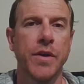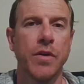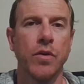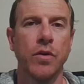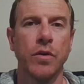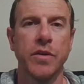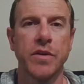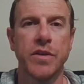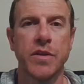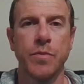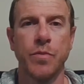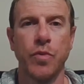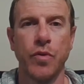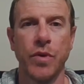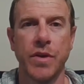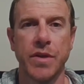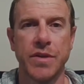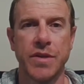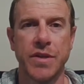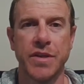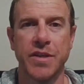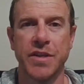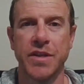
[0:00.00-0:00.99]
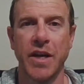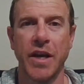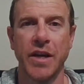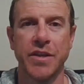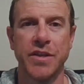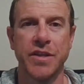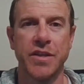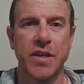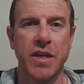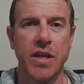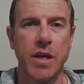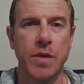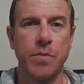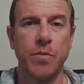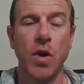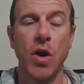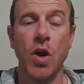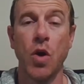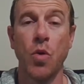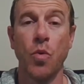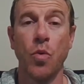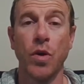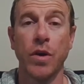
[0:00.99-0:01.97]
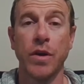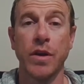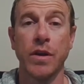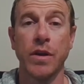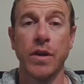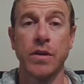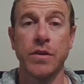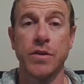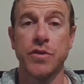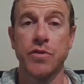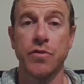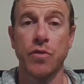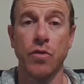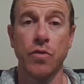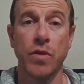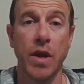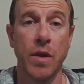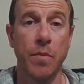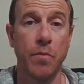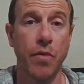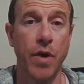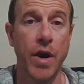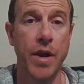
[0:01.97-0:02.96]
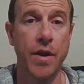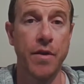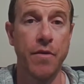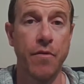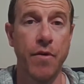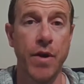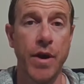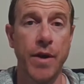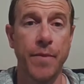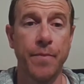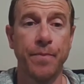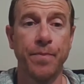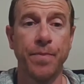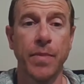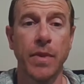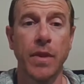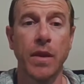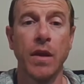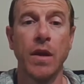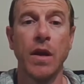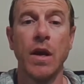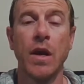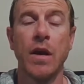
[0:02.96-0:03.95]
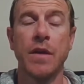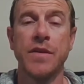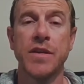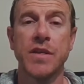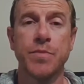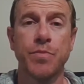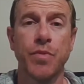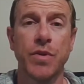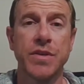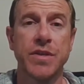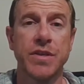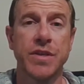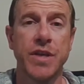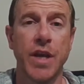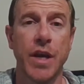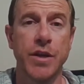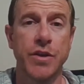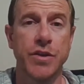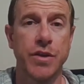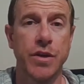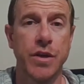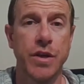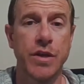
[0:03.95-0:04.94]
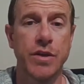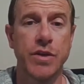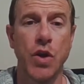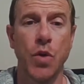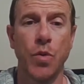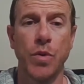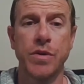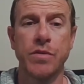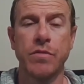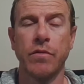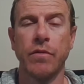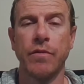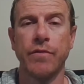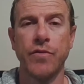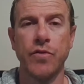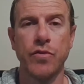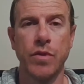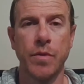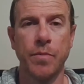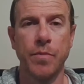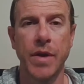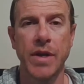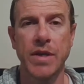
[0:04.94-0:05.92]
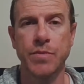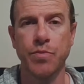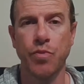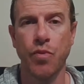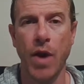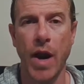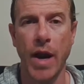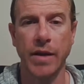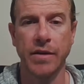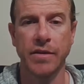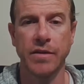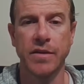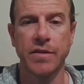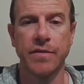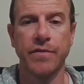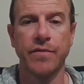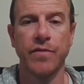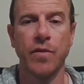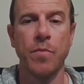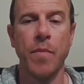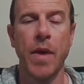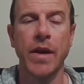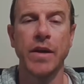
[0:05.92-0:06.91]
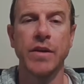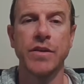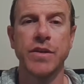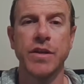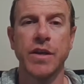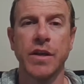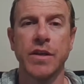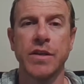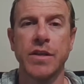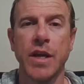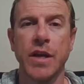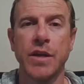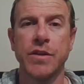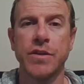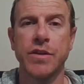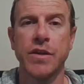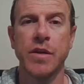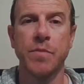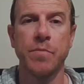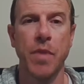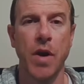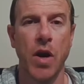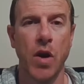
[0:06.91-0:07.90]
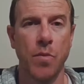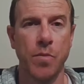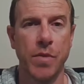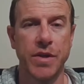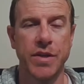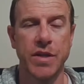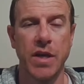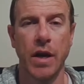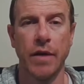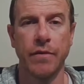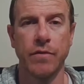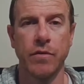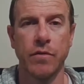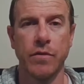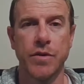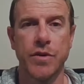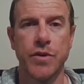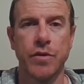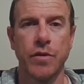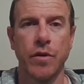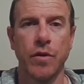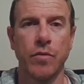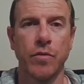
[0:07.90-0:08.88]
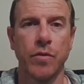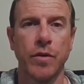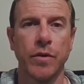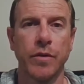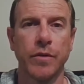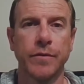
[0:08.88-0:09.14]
Early Supported Discharge team working in stroke and brain injury. This presentation is going to review the best practice for managing attention impairments after a stroke.